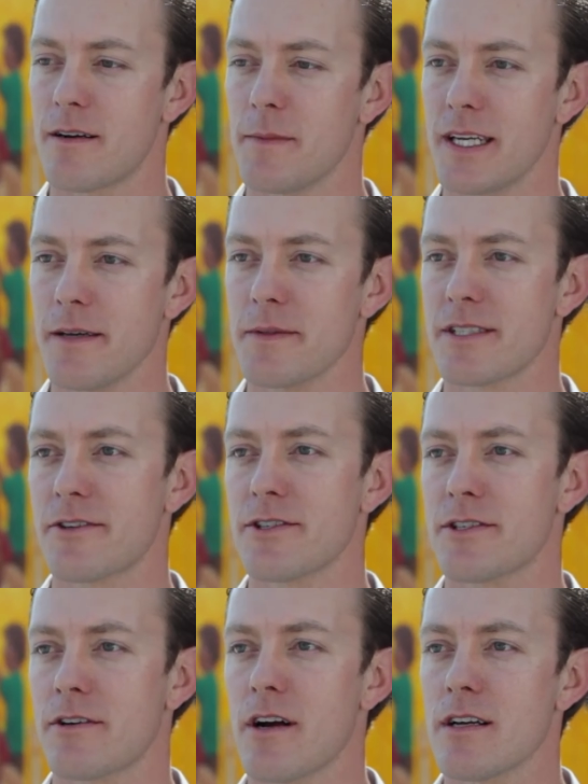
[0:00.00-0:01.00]
My name is
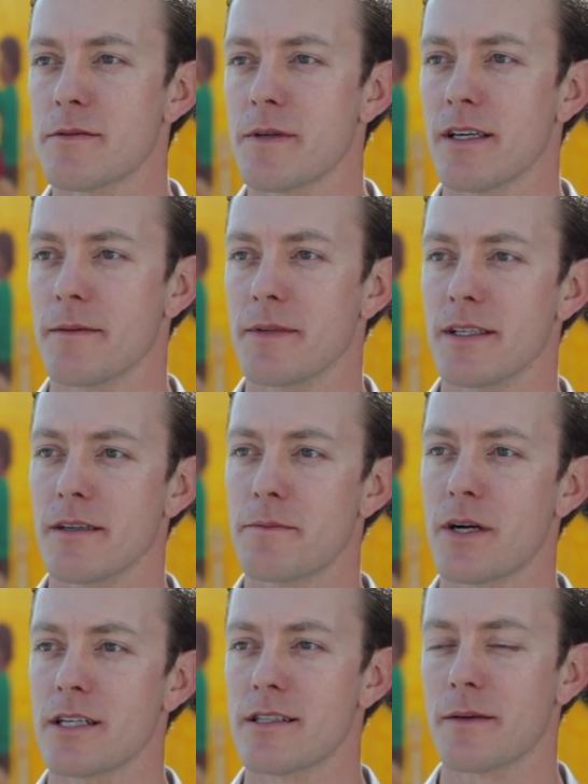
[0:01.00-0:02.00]
Chris Crosby. I'm a
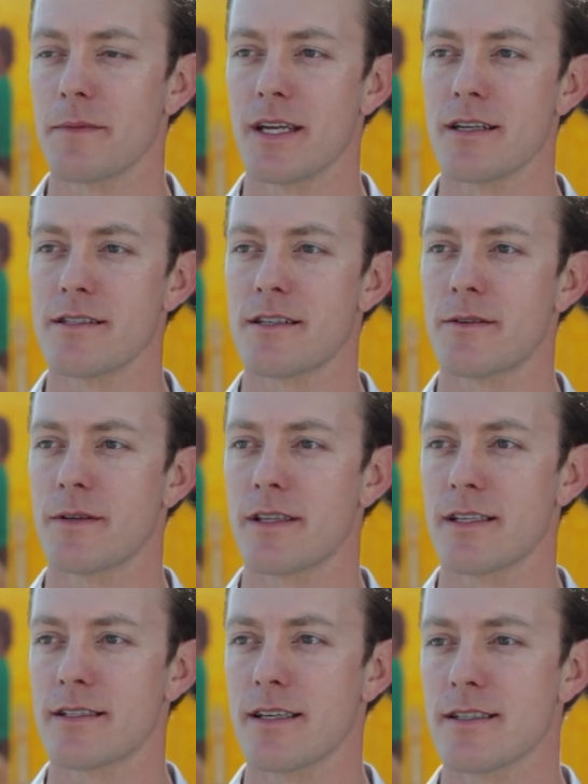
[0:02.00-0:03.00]
project manager
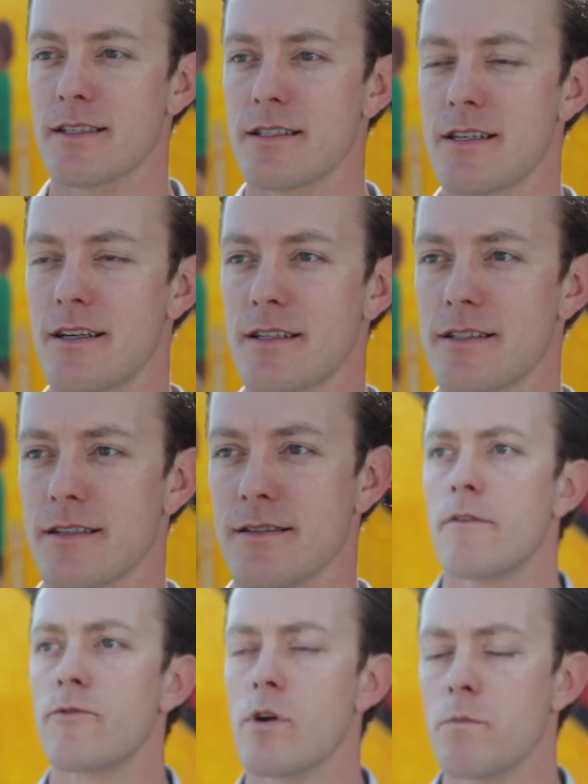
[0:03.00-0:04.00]
with SCS Engineers.
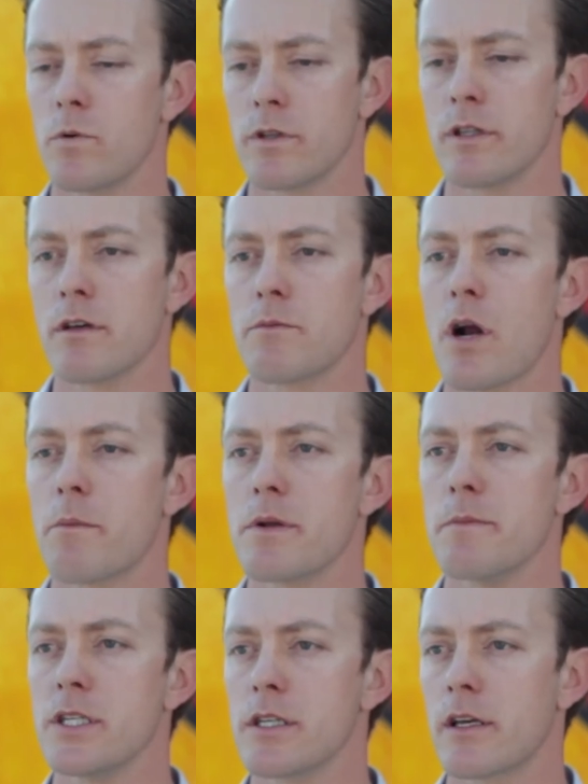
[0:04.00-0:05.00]
From when the
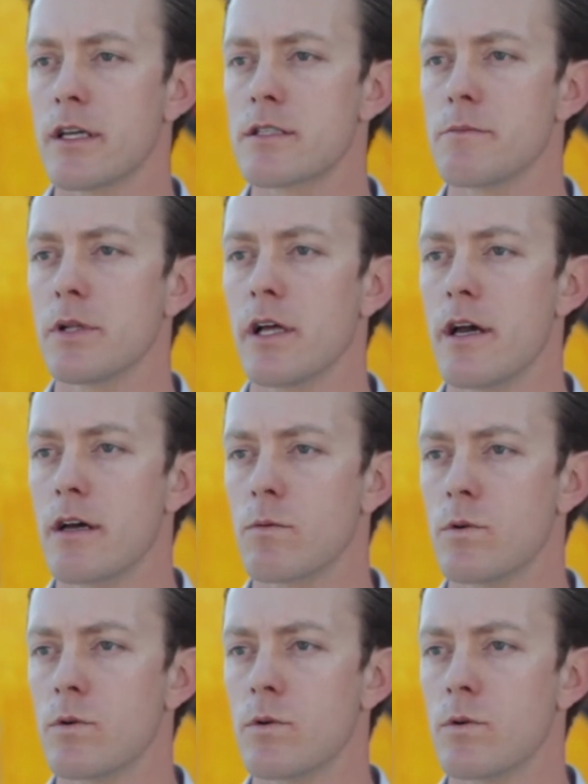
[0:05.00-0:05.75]
property mitigation plan